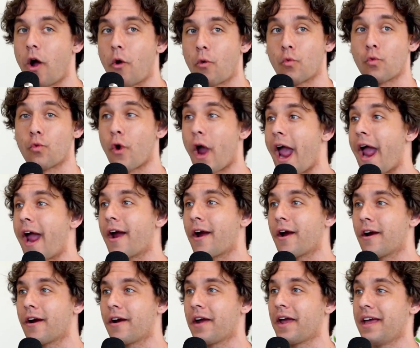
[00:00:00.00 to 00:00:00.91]
a
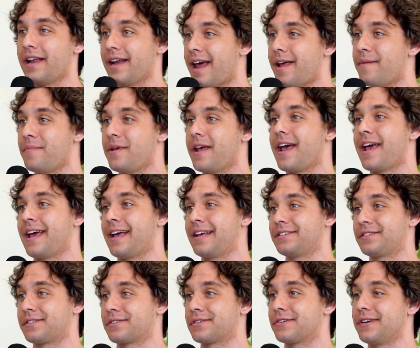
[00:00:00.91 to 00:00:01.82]
rare in NBA
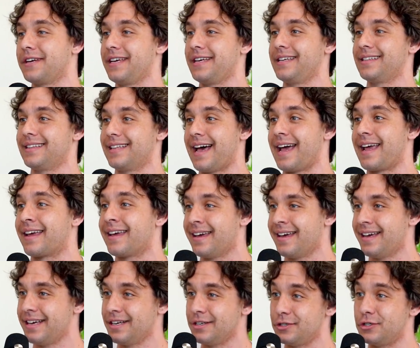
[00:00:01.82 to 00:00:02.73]
history, like
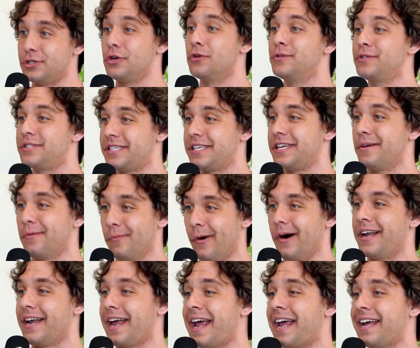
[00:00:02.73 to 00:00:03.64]
juicy
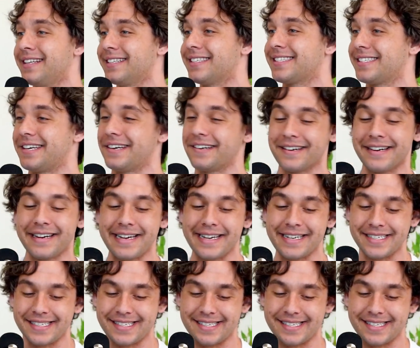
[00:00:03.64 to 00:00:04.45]
1-8 series.